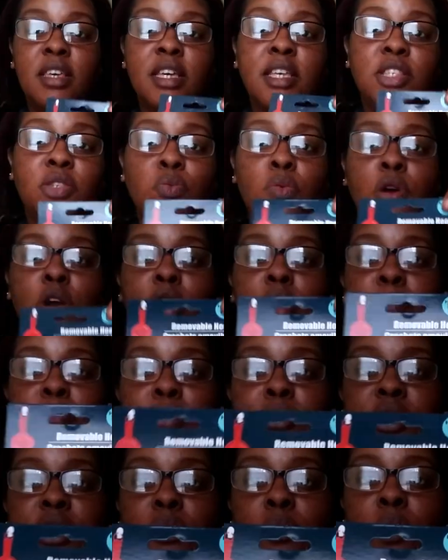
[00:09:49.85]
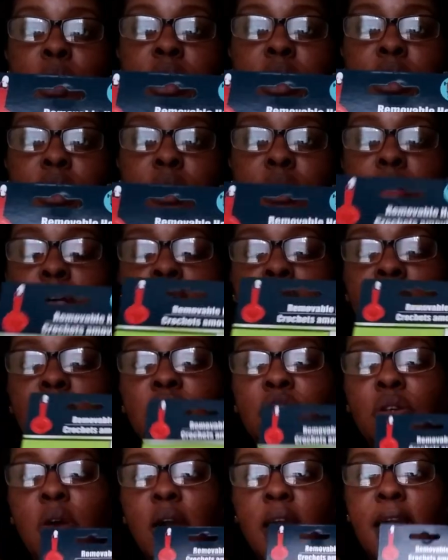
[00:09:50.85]
These work pretty well.
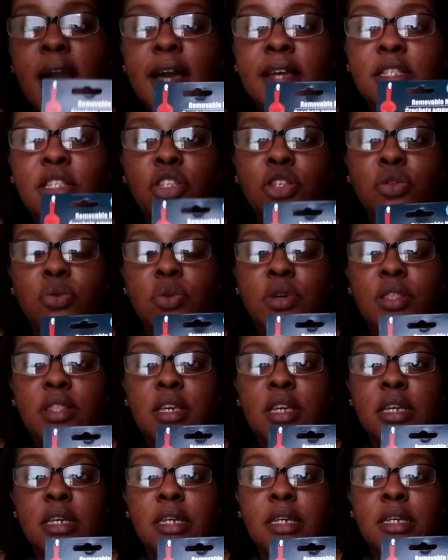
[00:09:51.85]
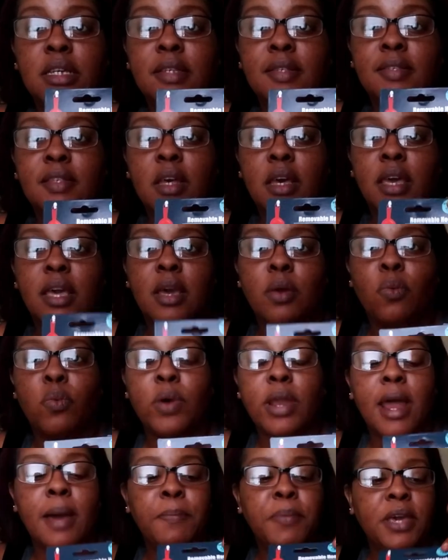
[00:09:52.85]
So I got two of these
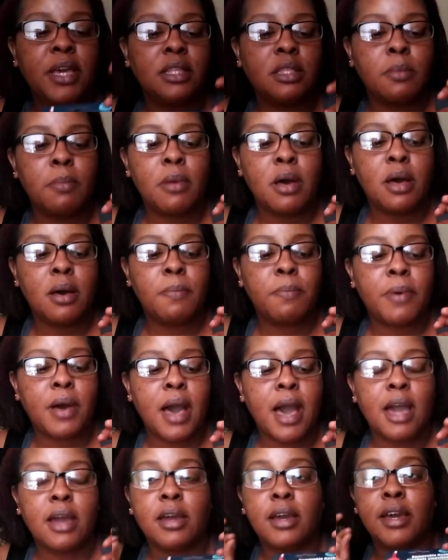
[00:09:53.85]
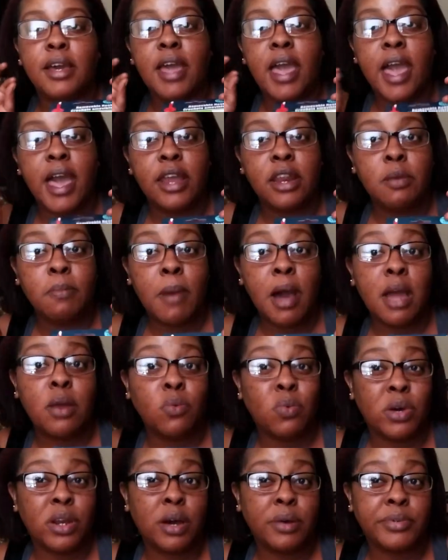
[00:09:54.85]
when I picked them up, I had in
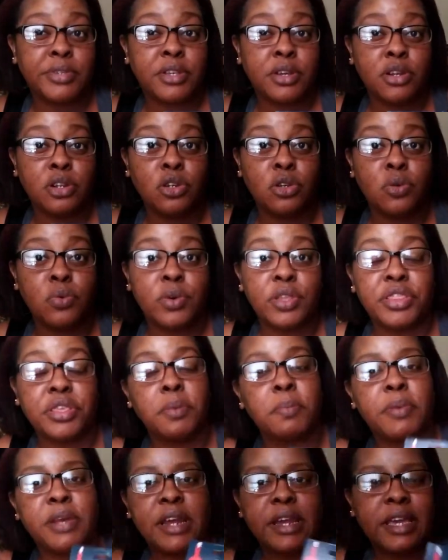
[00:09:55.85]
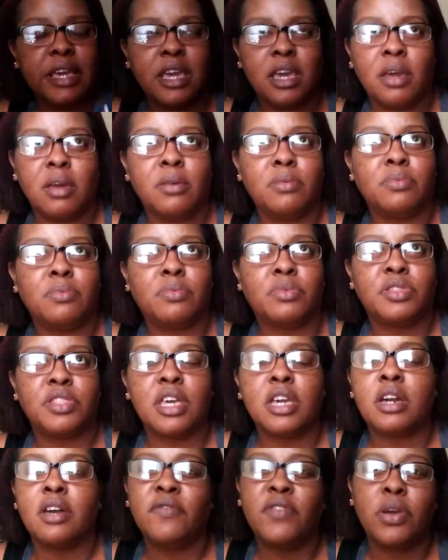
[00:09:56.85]
mind what I was going to do with them, but I can't
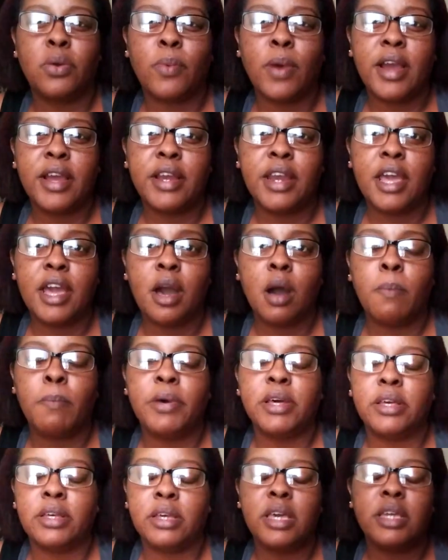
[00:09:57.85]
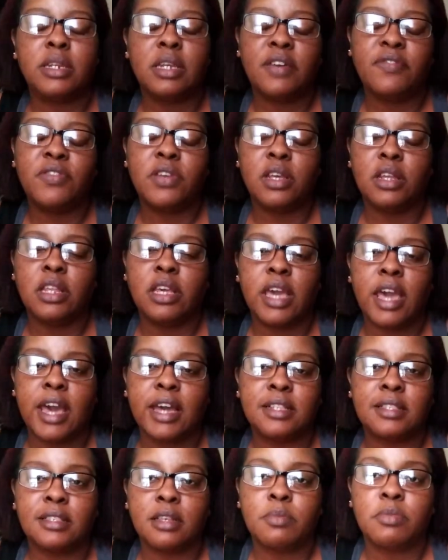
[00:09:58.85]
think of it right now, but it definitely
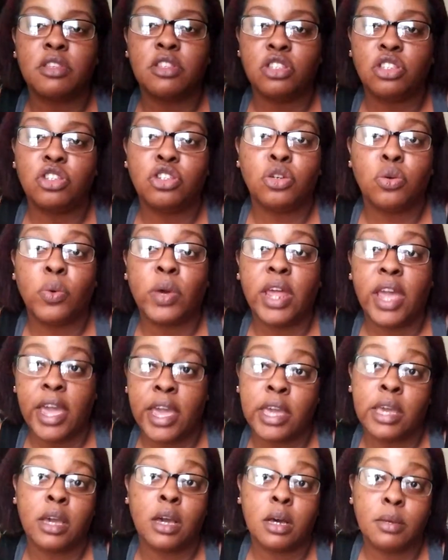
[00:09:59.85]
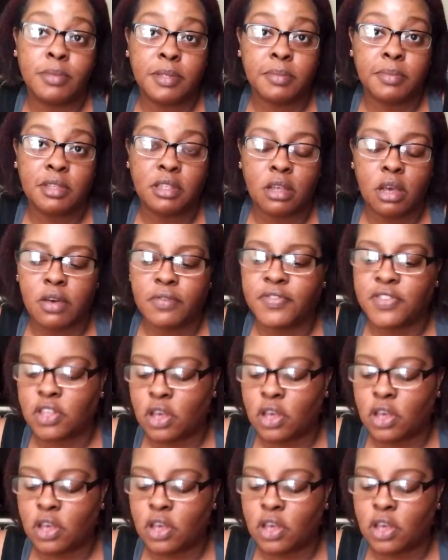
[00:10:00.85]
had something to do with hanging up some stuff.